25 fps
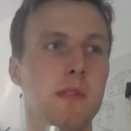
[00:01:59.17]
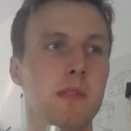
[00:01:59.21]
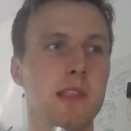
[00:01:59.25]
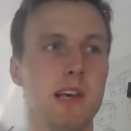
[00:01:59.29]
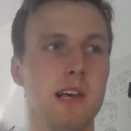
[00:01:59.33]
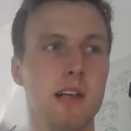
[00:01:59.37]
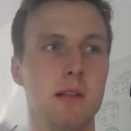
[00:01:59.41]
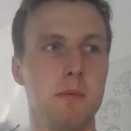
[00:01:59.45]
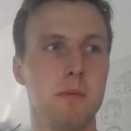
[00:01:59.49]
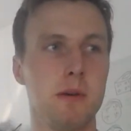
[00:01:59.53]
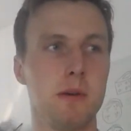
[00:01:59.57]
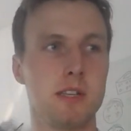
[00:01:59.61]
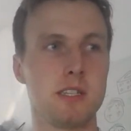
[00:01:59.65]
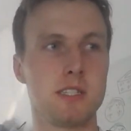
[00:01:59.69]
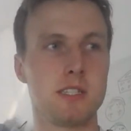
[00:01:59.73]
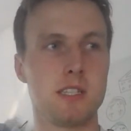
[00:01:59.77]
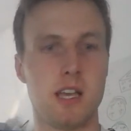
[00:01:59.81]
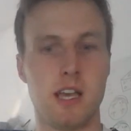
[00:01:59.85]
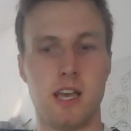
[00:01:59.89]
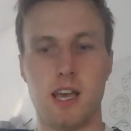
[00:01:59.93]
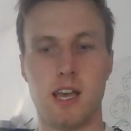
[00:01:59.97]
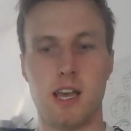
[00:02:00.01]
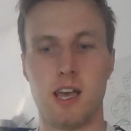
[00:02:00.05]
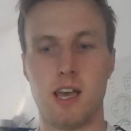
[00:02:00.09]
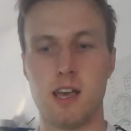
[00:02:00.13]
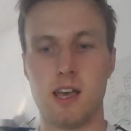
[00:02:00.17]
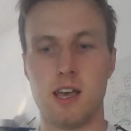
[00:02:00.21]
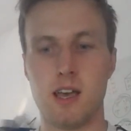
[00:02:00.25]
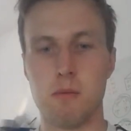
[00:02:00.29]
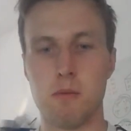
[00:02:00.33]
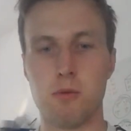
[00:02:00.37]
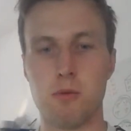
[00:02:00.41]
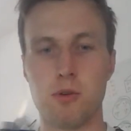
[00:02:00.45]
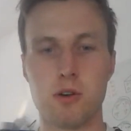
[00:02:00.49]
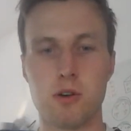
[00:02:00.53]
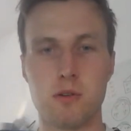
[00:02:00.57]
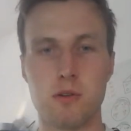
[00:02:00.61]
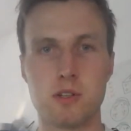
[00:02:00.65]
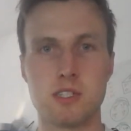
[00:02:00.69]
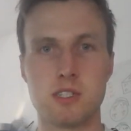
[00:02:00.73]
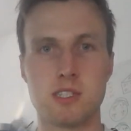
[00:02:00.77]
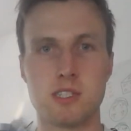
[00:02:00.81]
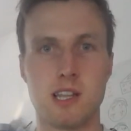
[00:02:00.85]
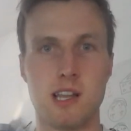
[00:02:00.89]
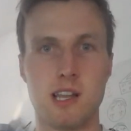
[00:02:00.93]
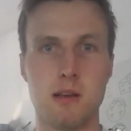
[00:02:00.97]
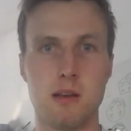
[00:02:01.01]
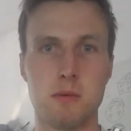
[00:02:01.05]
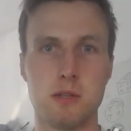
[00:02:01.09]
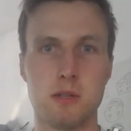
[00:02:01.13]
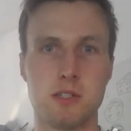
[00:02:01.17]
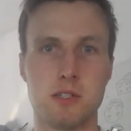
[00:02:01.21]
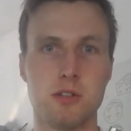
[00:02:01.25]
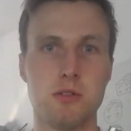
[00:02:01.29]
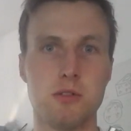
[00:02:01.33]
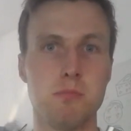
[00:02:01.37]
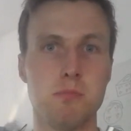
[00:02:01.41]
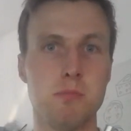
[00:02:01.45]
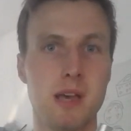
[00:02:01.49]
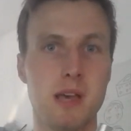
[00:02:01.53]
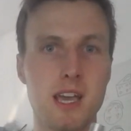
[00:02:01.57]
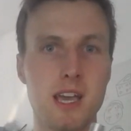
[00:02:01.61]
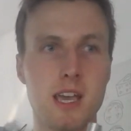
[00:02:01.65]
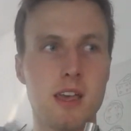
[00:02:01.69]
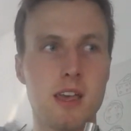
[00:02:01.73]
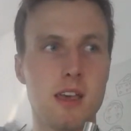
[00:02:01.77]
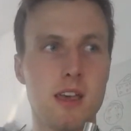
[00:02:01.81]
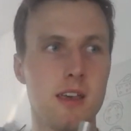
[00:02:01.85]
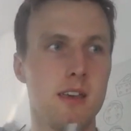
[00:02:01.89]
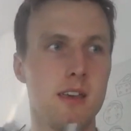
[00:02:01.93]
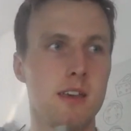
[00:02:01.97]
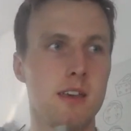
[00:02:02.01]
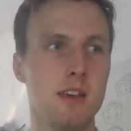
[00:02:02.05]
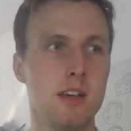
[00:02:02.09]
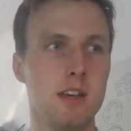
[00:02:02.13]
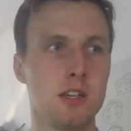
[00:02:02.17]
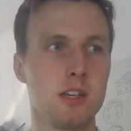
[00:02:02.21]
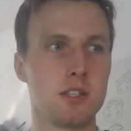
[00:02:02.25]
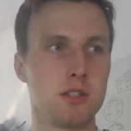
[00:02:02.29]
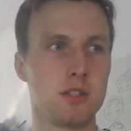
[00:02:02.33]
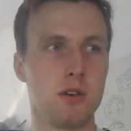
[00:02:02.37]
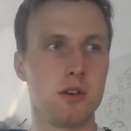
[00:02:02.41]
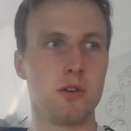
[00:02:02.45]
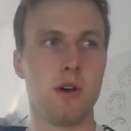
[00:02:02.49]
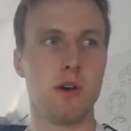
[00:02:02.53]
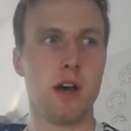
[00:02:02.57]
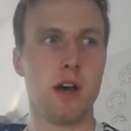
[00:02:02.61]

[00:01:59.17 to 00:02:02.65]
motor which is a little bit too big, so